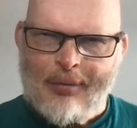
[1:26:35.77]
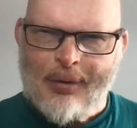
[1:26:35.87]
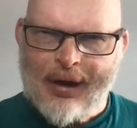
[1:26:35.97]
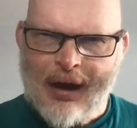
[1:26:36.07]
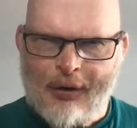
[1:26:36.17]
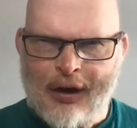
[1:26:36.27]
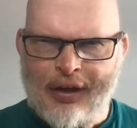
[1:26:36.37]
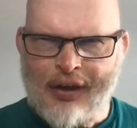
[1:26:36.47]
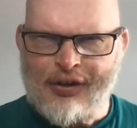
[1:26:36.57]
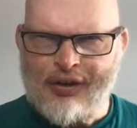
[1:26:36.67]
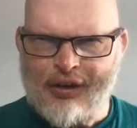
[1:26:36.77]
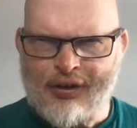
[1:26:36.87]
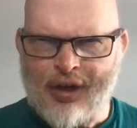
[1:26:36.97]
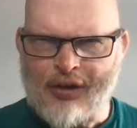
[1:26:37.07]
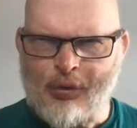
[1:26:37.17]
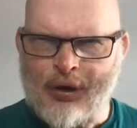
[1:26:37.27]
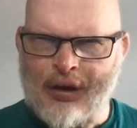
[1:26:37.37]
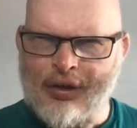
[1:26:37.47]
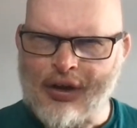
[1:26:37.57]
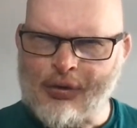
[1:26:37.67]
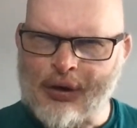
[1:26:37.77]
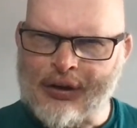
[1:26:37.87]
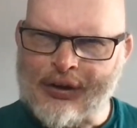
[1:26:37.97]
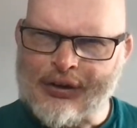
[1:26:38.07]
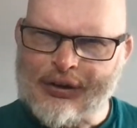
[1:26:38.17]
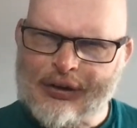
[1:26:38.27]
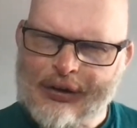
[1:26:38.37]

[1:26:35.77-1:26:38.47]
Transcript: but yeah, Craig, that's what I did.